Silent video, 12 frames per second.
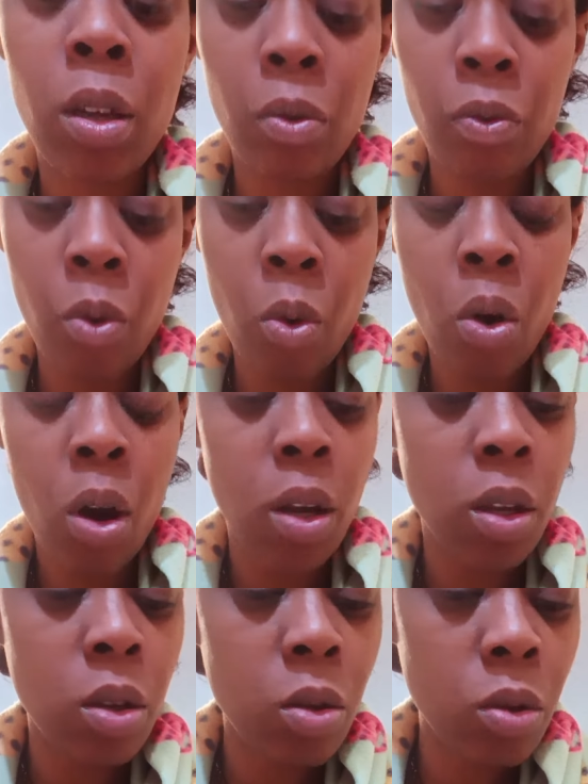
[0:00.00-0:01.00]
for
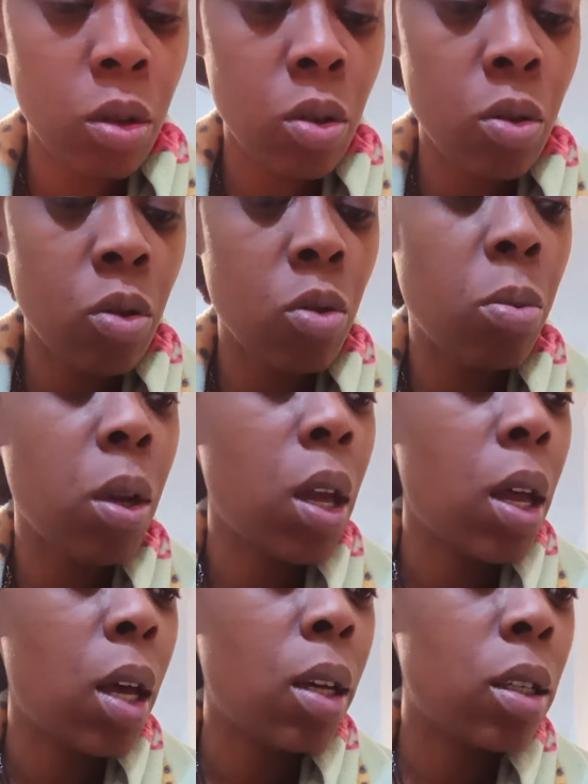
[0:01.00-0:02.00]
YouTube.
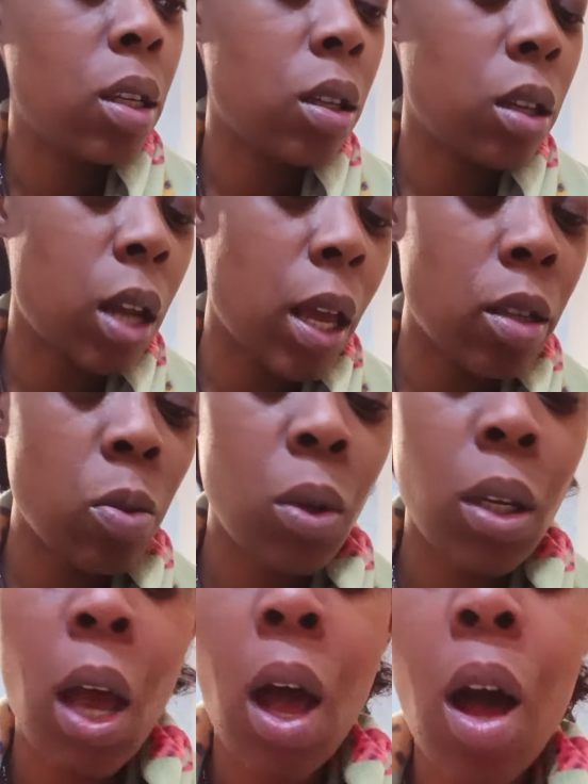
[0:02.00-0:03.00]
Until the next one,
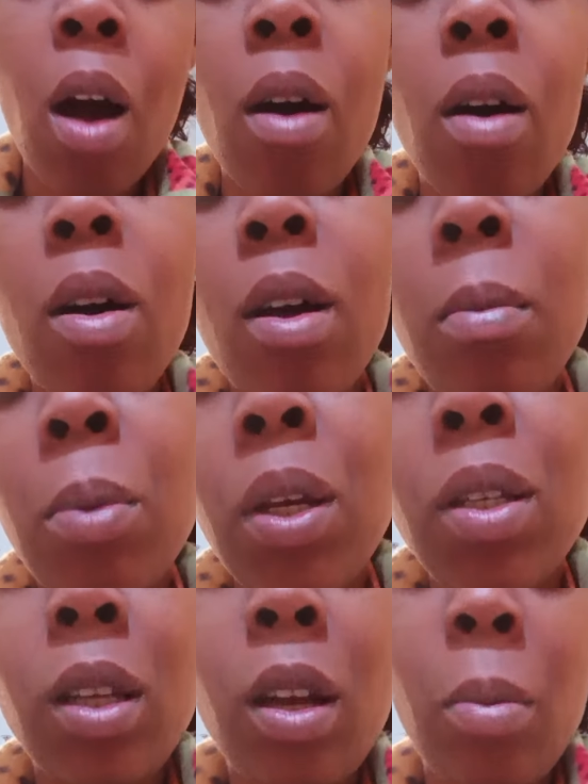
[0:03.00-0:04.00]
y'all,
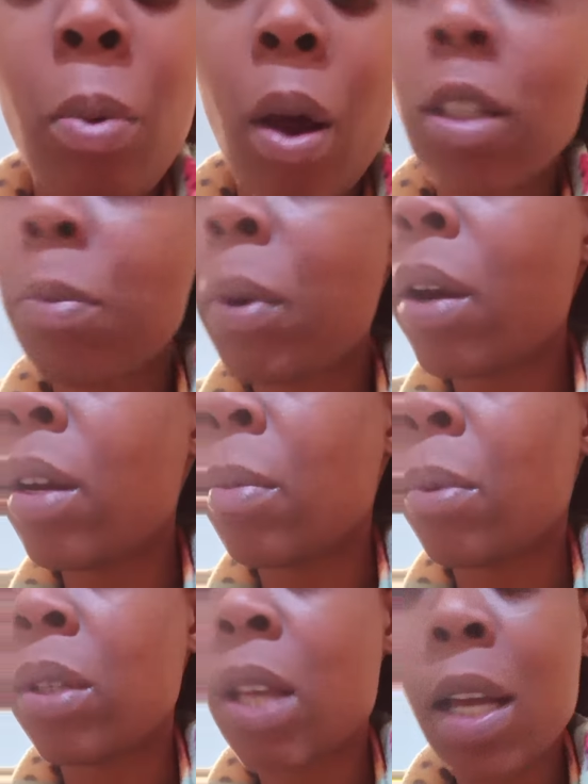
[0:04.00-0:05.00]
peace, love, prosperity, and
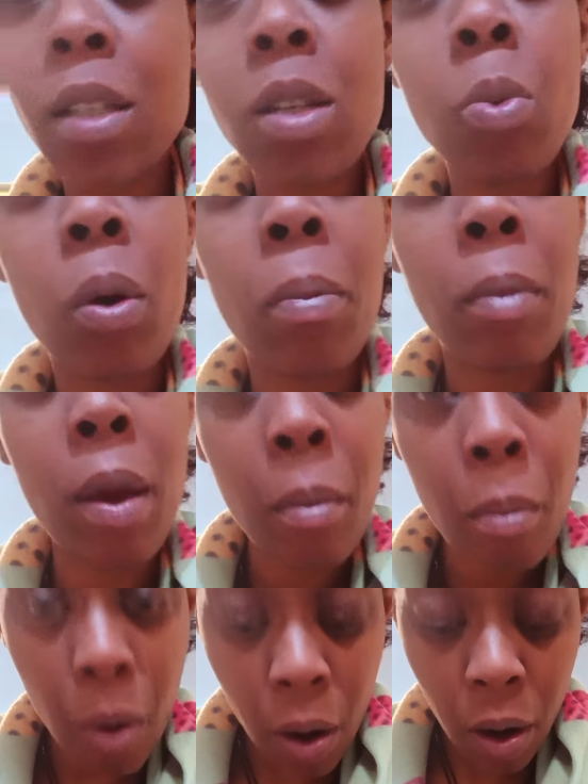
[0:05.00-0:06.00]
protection.
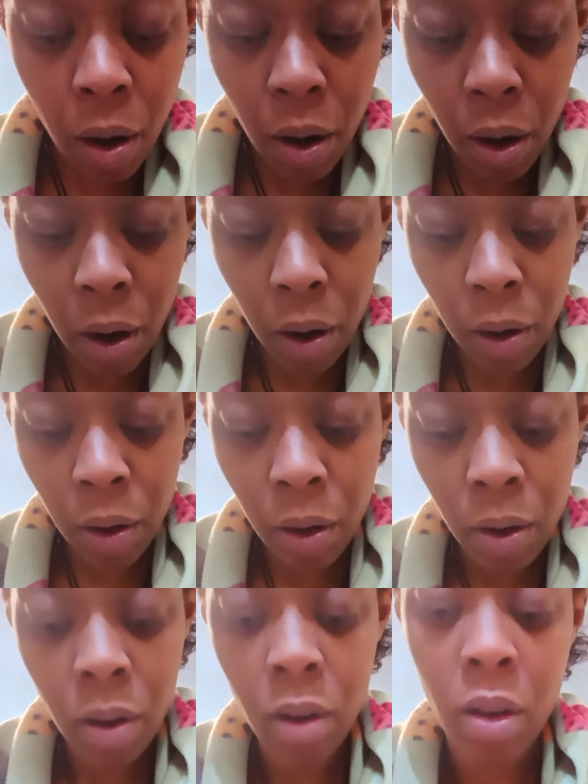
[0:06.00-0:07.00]
Remember,
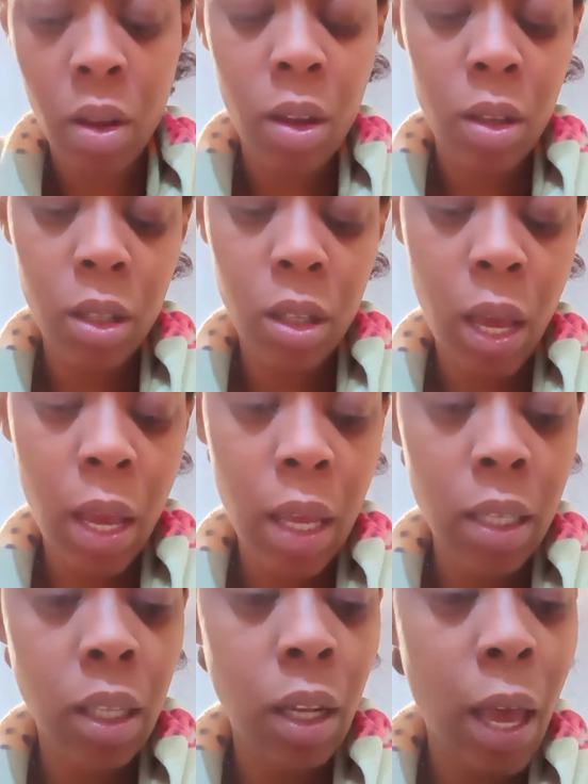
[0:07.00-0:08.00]
today
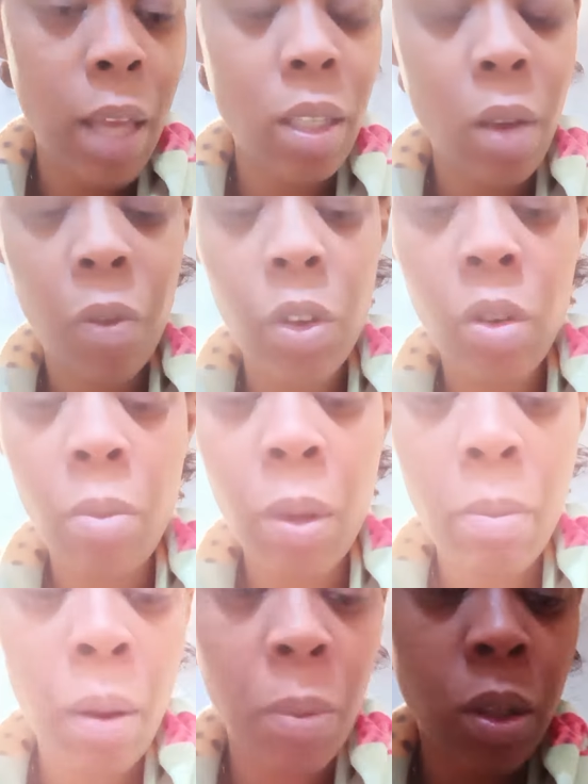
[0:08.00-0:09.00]
is the last day for you to be
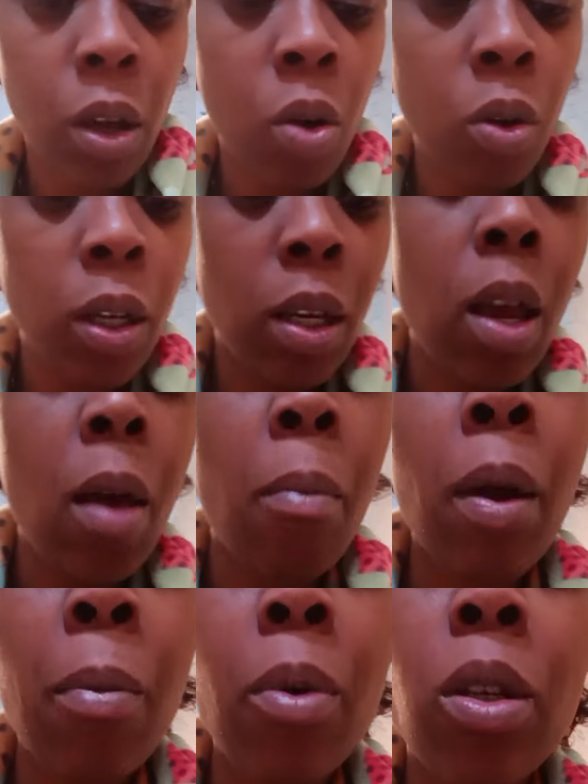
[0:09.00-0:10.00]
members only.
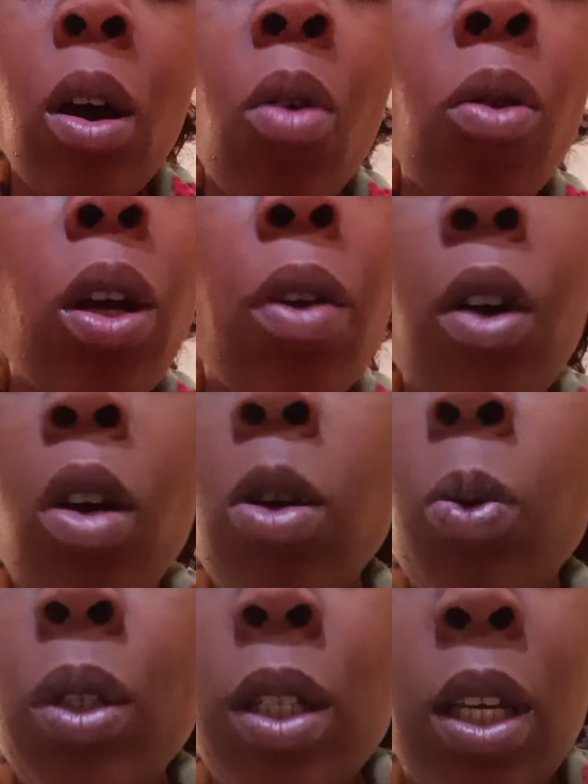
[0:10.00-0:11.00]
Members only are the only
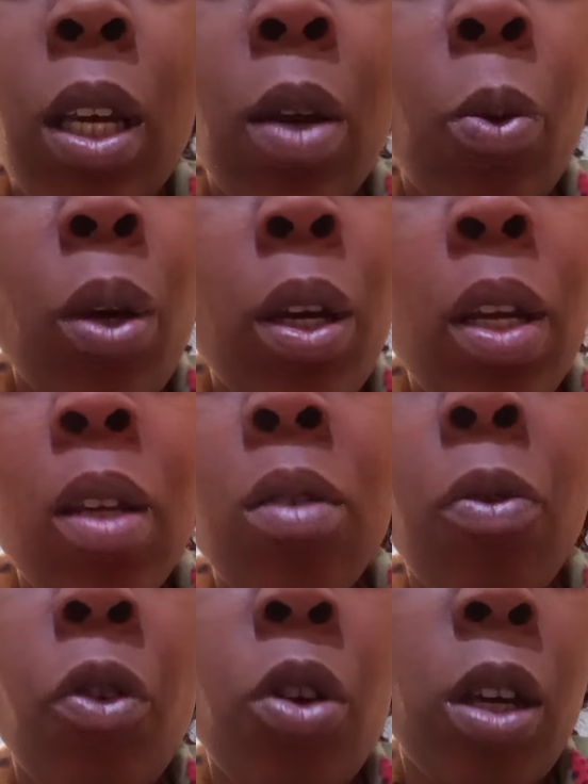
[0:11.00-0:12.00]
ones who can get readings,
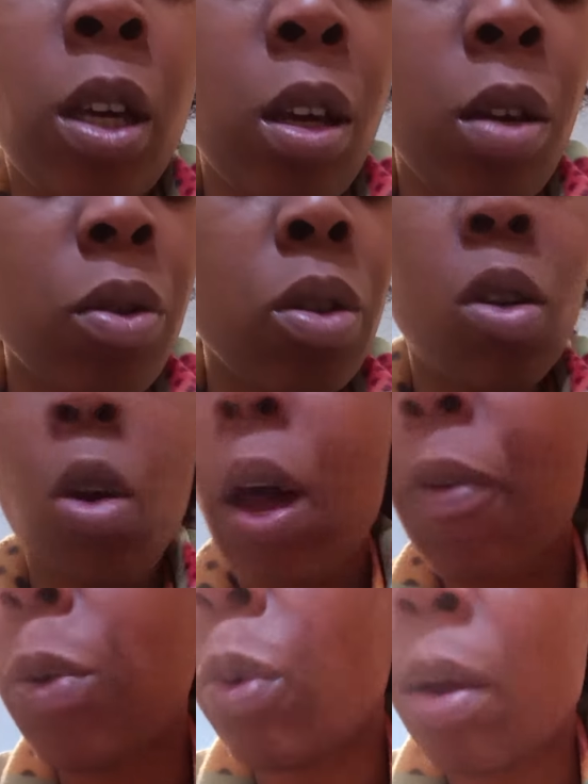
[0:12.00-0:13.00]
free gifts. Don't have
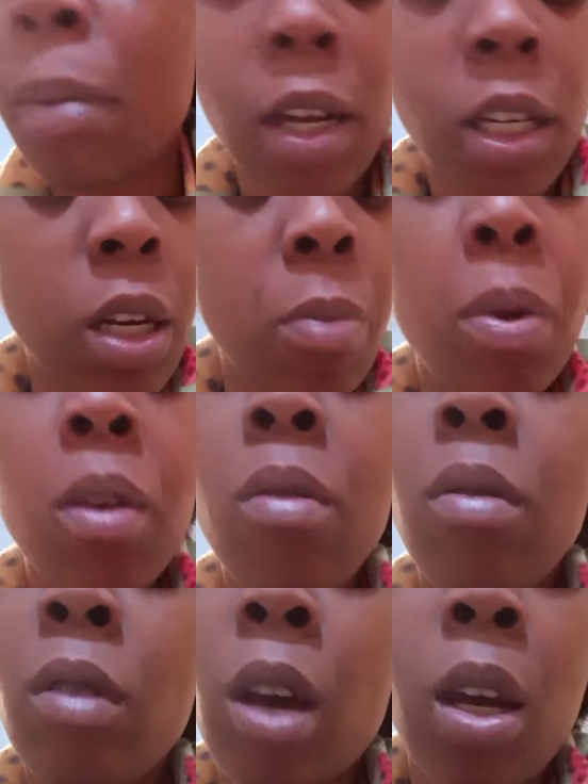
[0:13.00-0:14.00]
to worry about shipping,
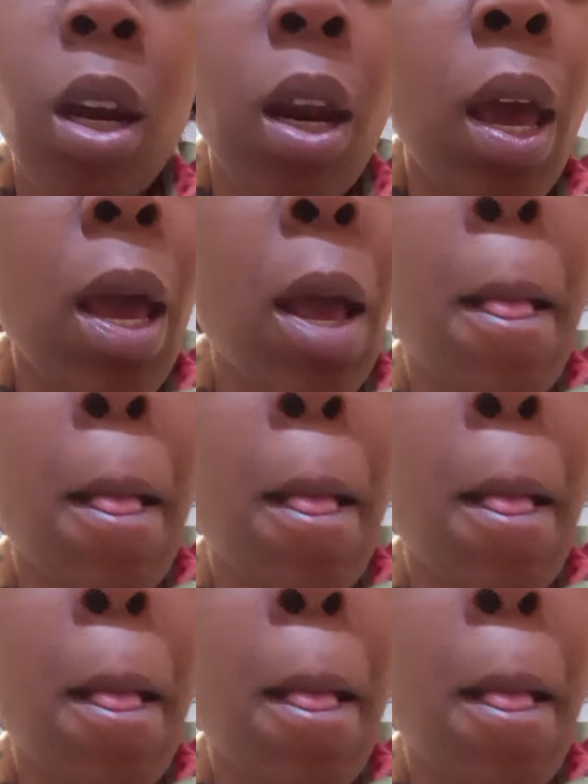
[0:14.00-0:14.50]
none of that.